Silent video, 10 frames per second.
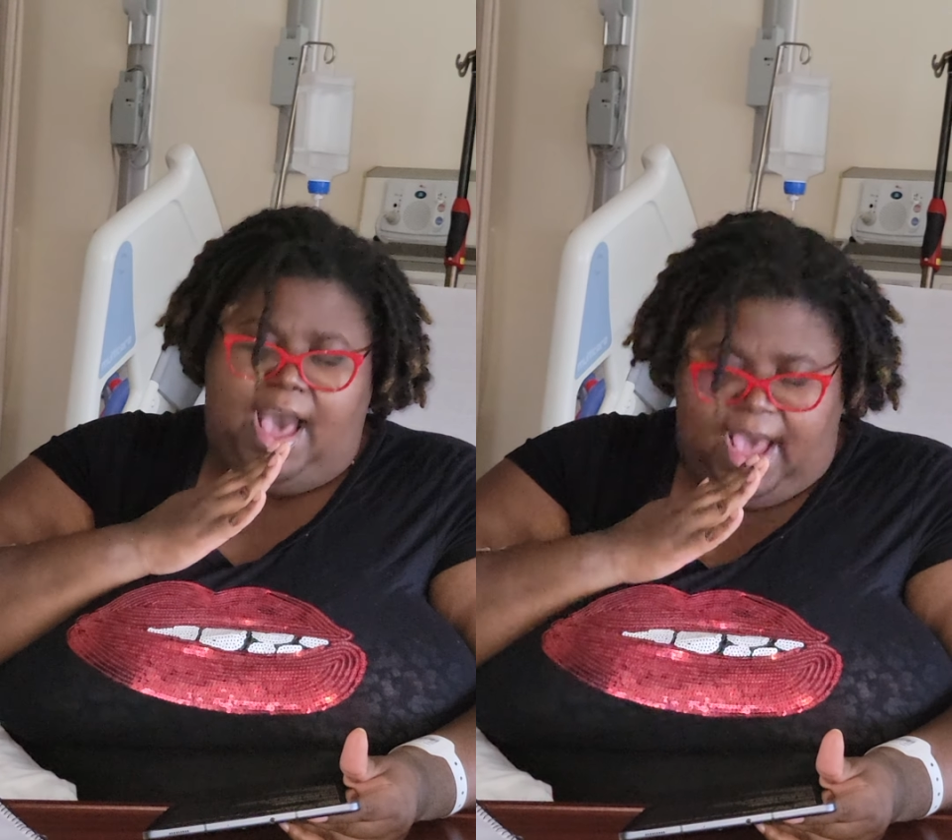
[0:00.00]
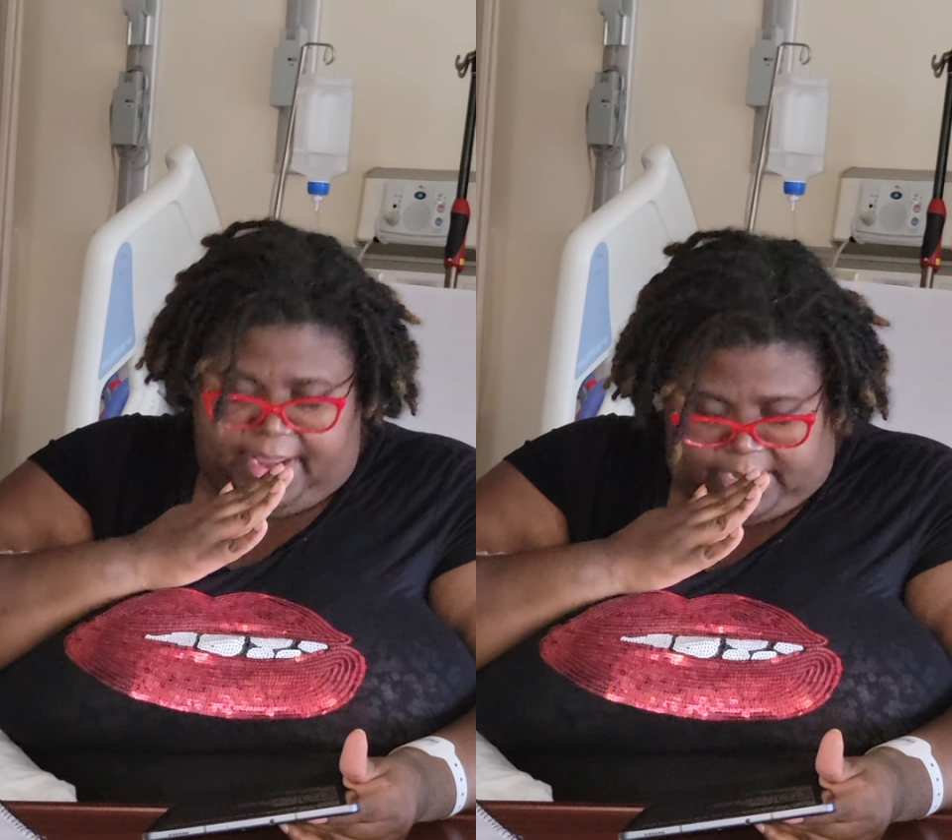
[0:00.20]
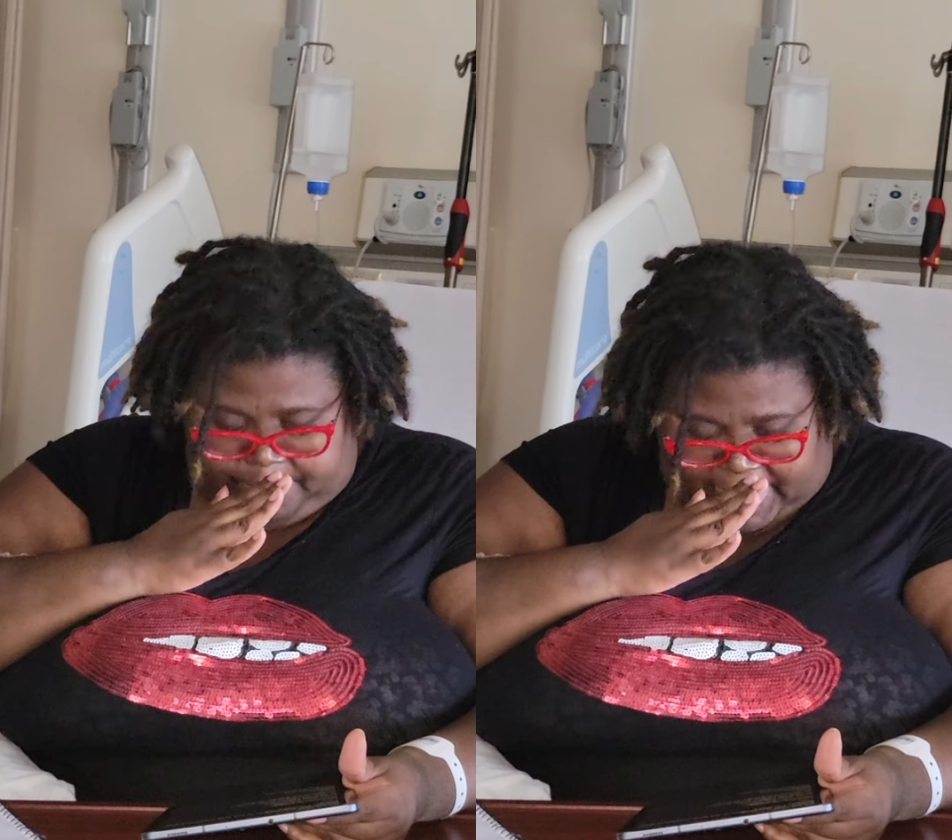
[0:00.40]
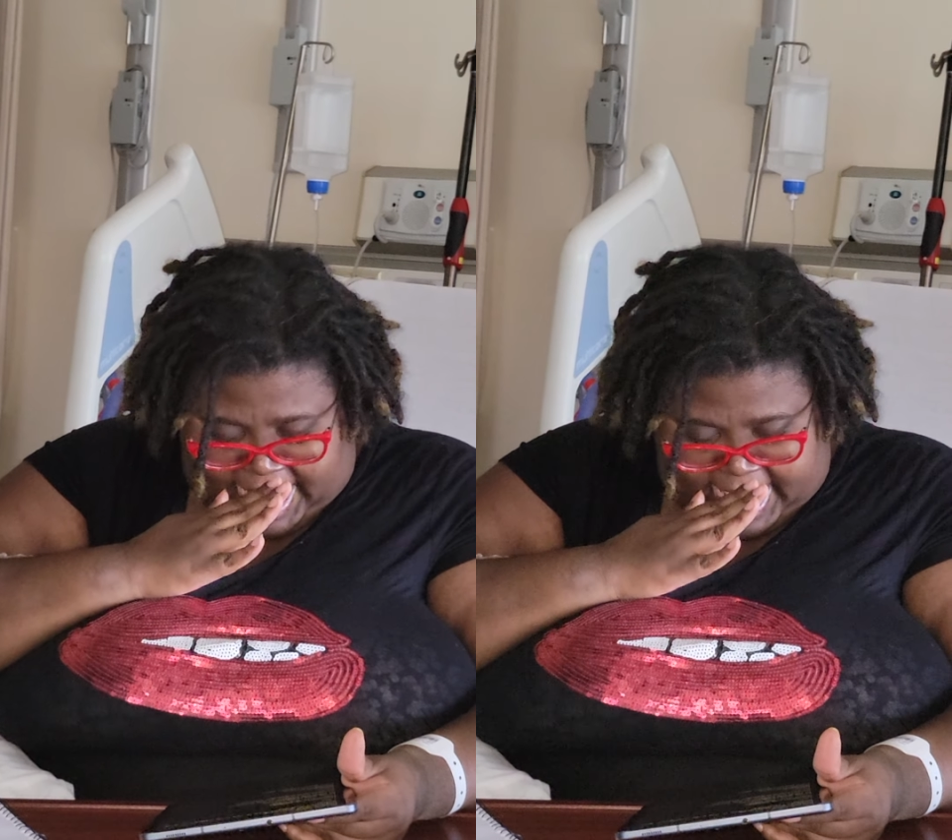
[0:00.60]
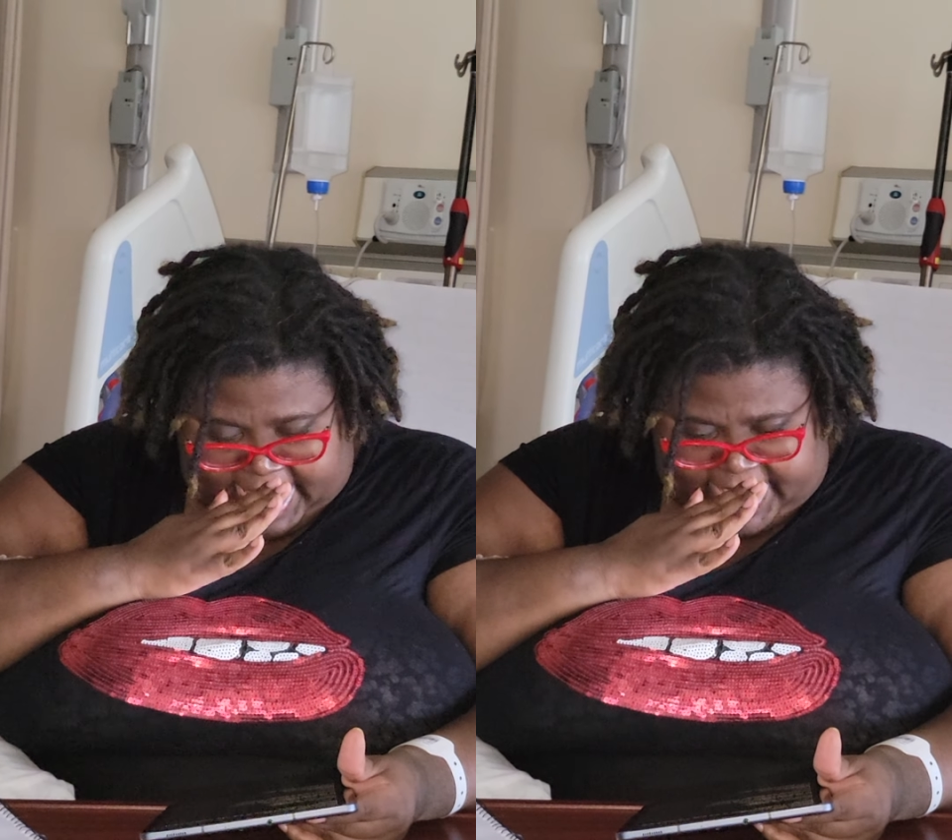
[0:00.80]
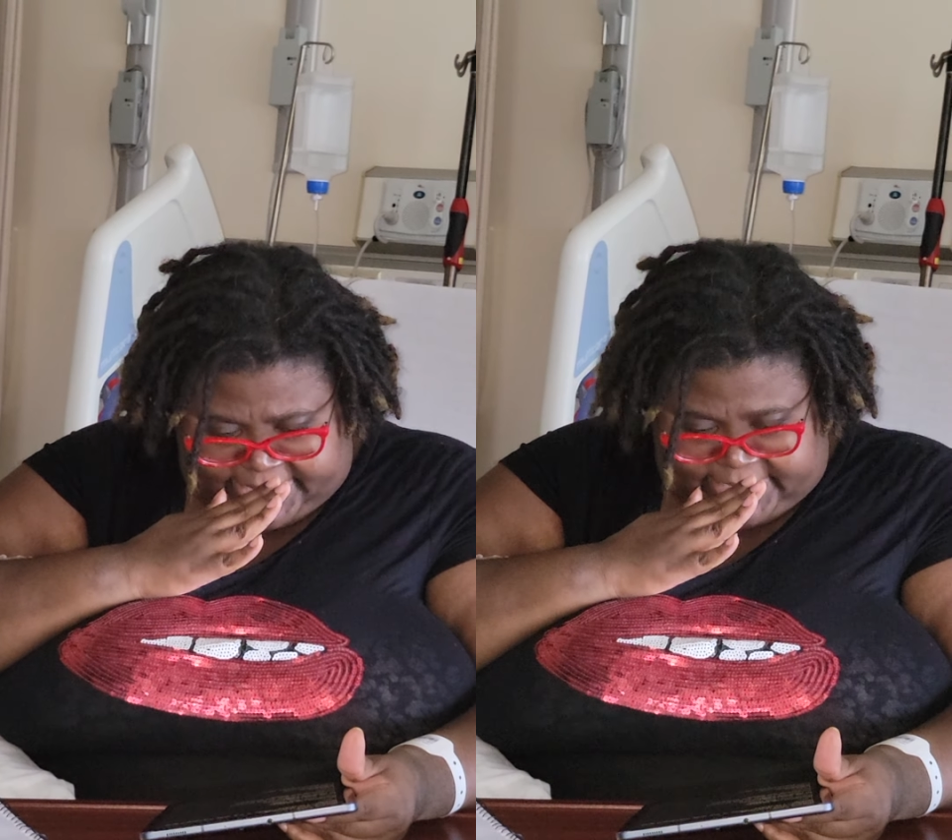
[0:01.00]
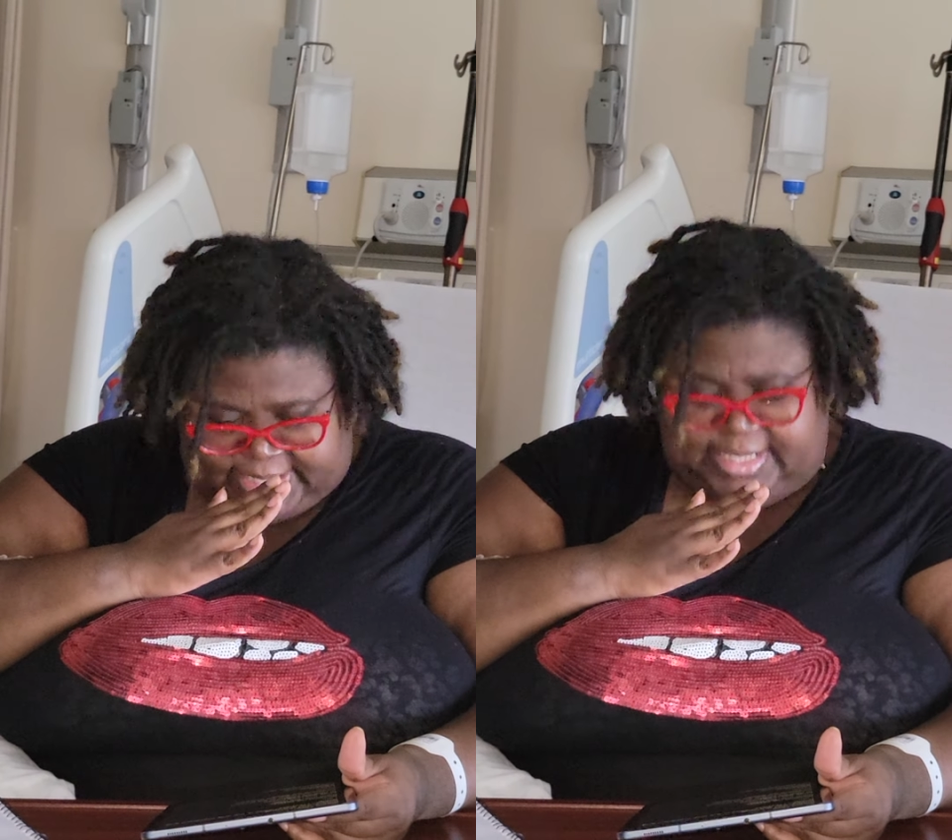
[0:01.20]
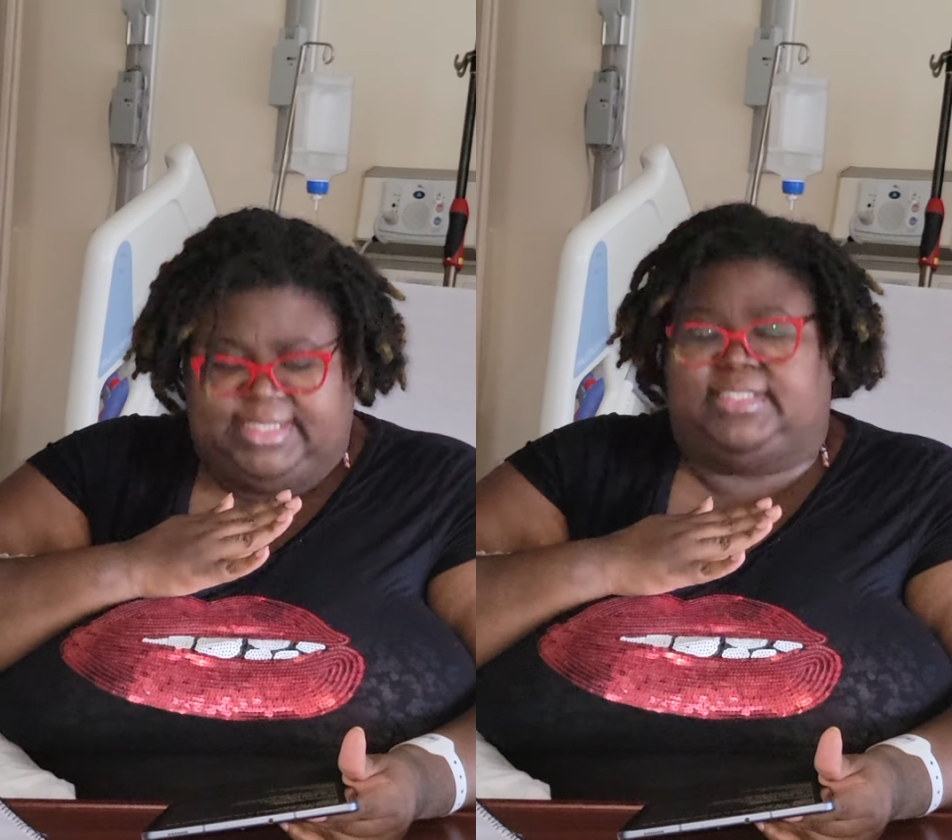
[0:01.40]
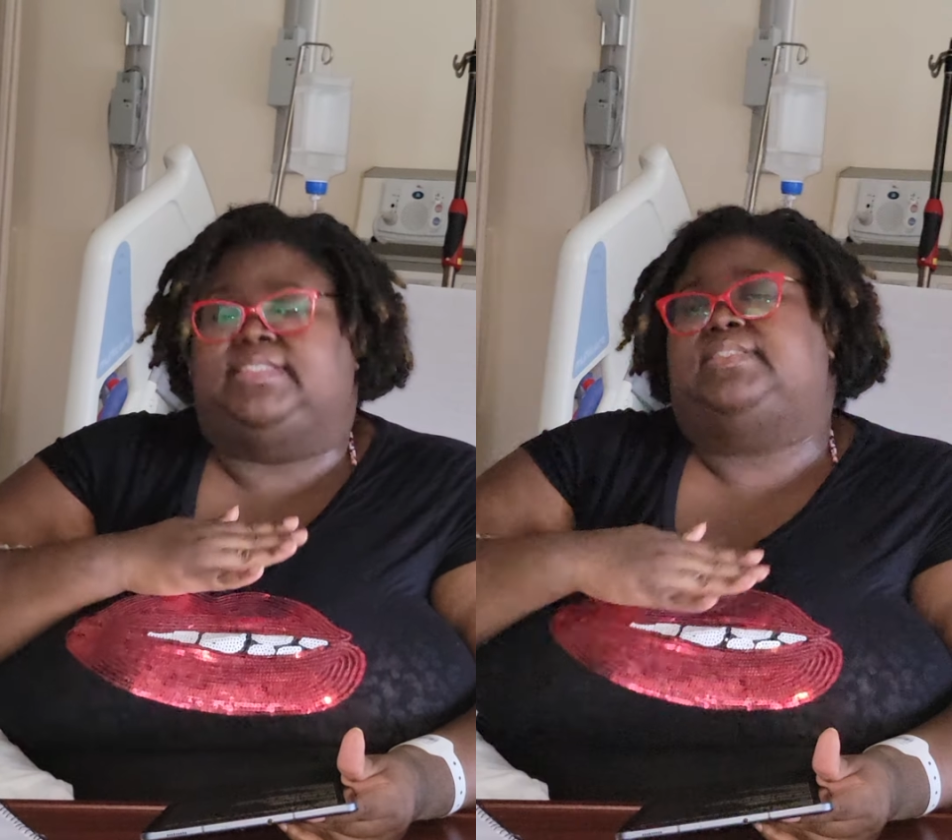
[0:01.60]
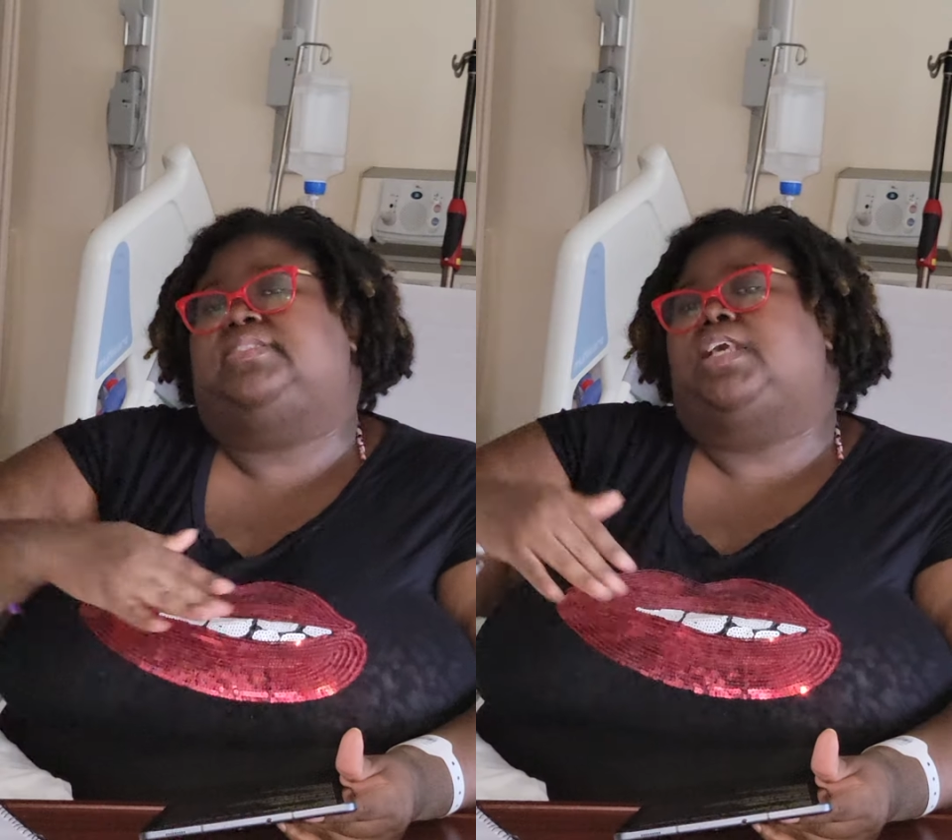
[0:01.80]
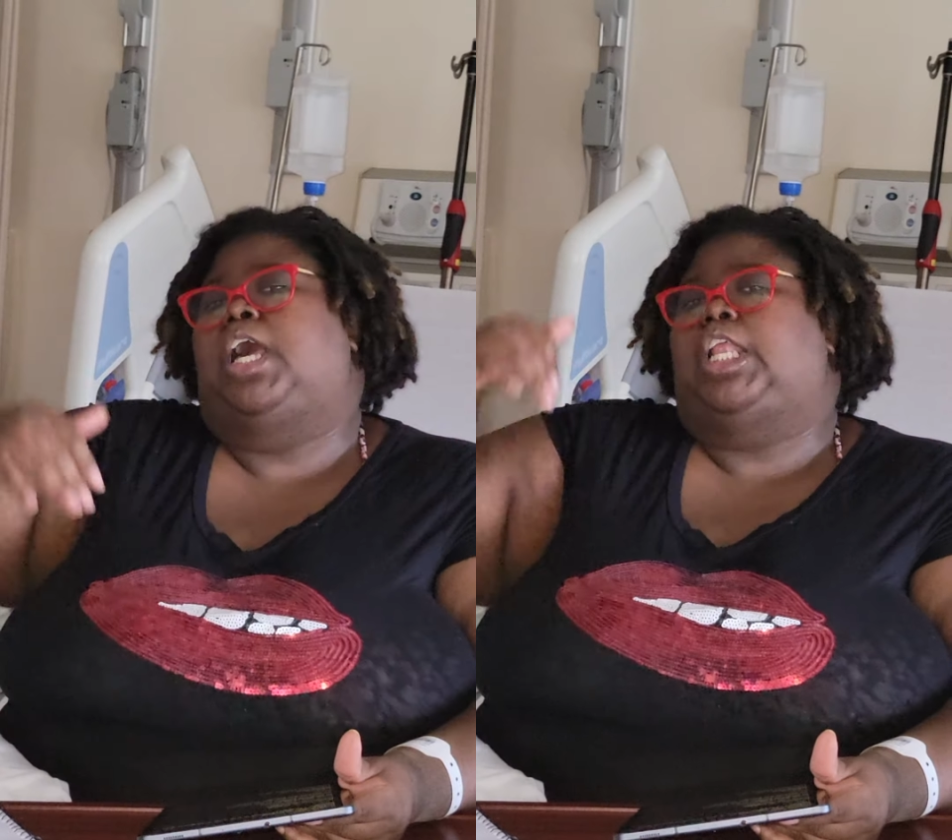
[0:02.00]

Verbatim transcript: honor my ancestors,